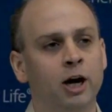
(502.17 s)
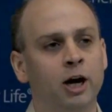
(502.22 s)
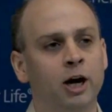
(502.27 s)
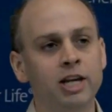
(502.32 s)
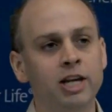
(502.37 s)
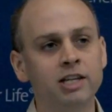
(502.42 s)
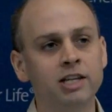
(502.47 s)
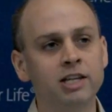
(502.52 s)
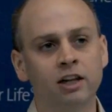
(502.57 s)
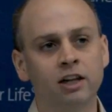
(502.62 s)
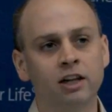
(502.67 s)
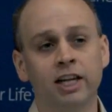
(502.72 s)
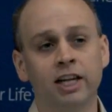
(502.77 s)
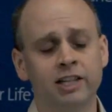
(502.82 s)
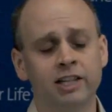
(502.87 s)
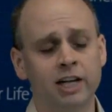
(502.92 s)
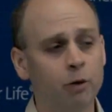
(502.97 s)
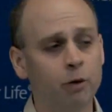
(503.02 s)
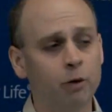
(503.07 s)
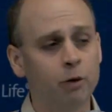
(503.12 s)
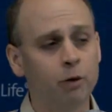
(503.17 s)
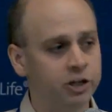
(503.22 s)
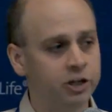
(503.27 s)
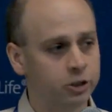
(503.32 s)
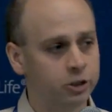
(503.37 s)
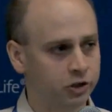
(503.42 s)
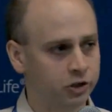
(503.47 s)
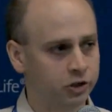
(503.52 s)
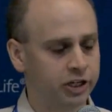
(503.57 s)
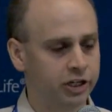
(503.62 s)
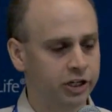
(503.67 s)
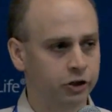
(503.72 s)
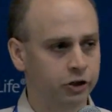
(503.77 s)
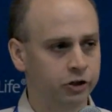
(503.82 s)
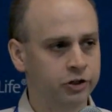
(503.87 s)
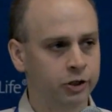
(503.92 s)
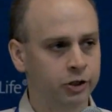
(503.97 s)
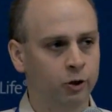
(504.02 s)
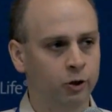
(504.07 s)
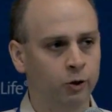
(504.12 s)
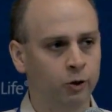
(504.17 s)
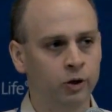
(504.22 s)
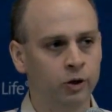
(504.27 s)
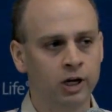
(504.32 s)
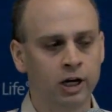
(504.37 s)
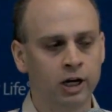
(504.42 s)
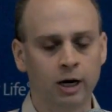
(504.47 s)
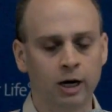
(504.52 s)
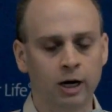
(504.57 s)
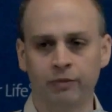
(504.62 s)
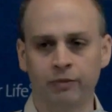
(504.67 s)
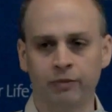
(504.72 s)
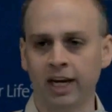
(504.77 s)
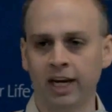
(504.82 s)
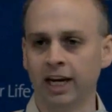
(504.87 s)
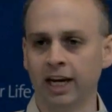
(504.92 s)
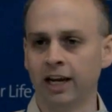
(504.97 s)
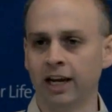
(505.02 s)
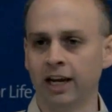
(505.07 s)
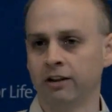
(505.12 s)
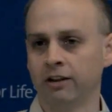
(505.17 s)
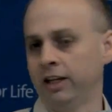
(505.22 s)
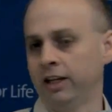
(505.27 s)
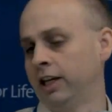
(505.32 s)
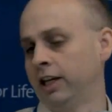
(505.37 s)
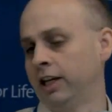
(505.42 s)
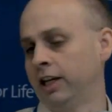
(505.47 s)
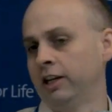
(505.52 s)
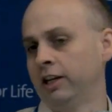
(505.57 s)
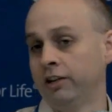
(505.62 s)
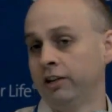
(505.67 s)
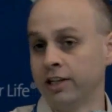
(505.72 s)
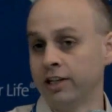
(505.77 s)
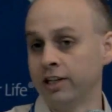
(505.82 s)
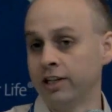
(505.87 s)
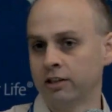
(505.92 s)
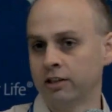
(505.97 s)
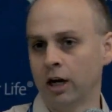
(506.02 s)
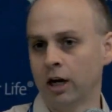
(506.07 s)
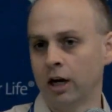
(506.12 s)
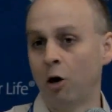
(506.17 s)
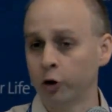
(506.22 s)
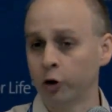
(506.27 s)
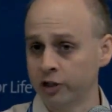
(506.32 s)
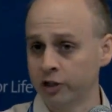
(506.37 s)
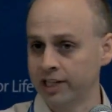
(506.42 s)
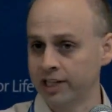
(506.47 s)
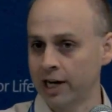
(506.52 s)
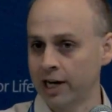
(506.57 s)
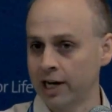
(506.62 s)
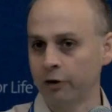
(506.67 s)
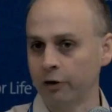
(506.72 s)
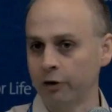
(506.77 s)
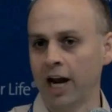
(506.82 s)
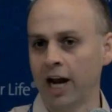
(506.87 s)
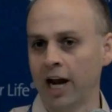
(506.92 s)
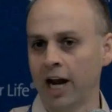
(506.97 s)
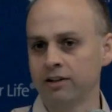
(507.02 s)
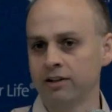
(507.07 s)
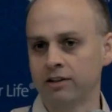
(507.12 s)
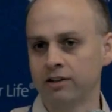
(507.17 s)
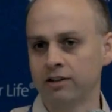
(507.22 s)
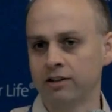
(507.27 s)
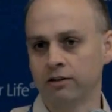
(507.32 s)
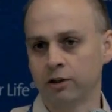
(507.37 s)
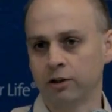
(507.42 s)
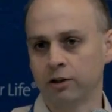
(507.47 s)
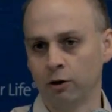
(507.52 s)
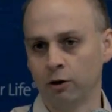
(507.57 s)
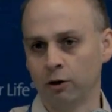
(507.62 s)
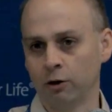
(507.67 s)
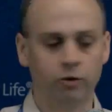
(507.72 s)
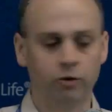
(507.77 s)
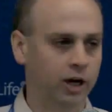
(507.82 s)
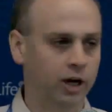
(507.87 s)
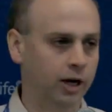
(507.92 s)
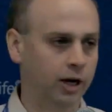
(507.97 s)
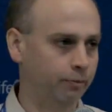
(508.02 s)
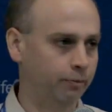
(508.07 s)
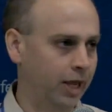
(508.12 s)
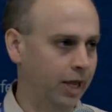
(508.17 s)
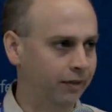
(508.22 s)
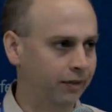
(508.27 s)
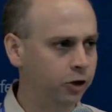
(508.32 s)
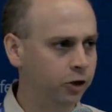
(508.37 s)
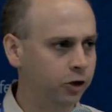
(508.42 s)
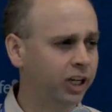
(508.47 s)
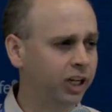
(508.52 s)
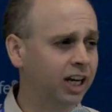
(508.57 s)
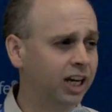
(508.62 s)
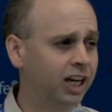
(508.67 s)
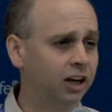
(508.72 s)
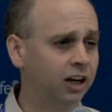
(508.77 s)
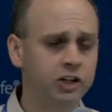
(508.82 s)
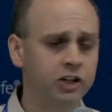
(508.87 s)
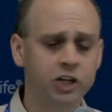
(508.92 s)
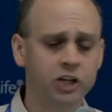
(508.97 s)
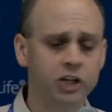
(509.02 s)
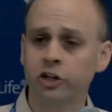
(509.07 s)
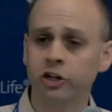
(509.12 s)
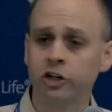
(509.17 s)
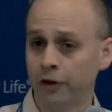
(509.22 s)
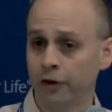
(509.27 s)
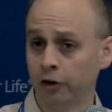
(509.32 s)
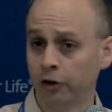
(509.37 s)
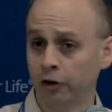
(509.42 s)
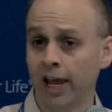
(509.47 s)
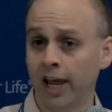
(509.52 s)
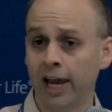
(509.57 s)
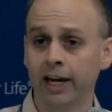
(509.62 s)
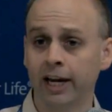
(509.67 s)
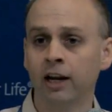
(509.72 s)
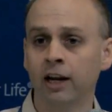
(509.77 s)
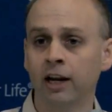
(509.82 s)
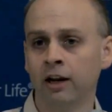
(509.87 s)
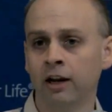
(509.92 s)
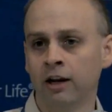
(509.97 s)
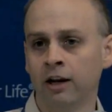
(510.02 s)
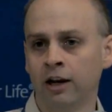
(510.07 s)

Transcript: basically it's an outpatient procedure. So they get these ultrasound guidance, so, and they usually get an injection in their leg.